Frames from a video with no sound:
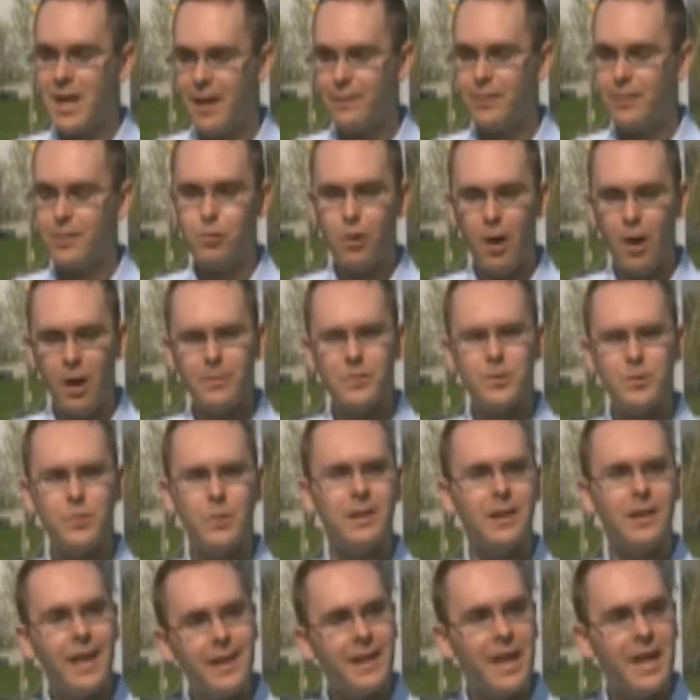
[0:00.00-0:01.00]
been having problems
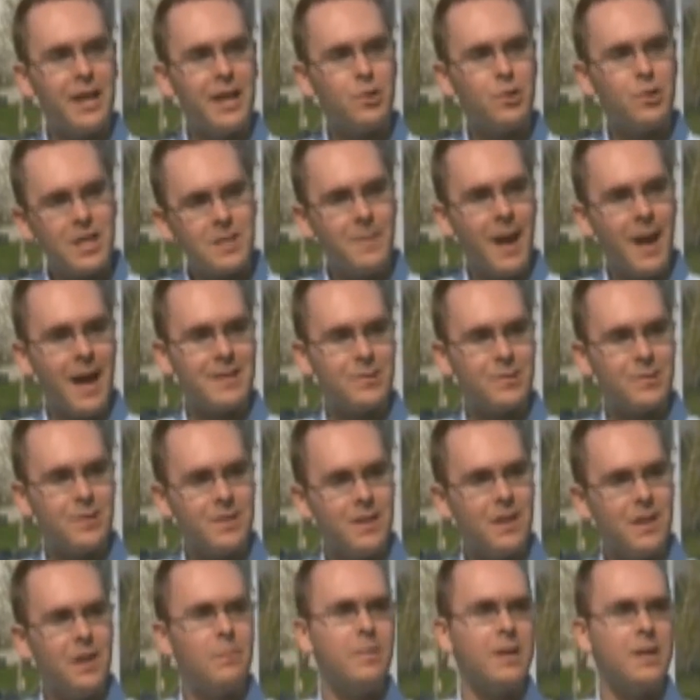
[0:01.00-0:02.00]
with late-night
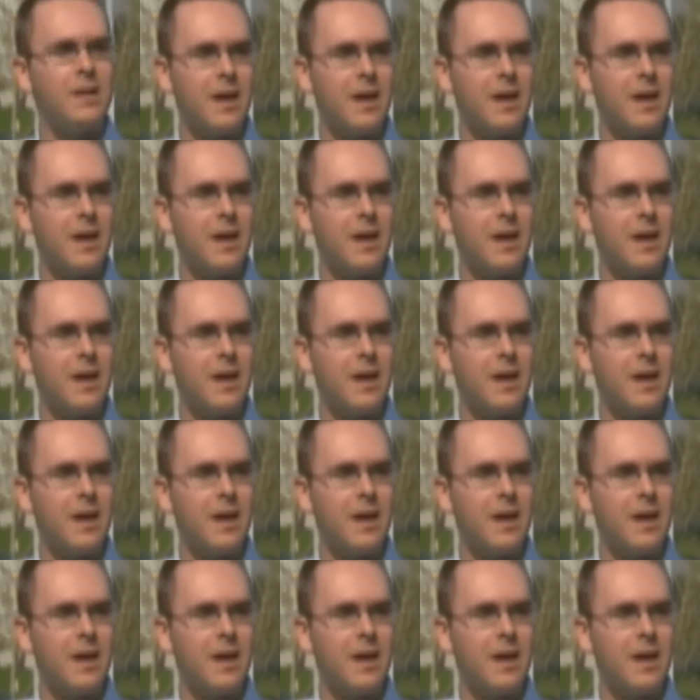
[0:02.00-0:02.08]
trespassers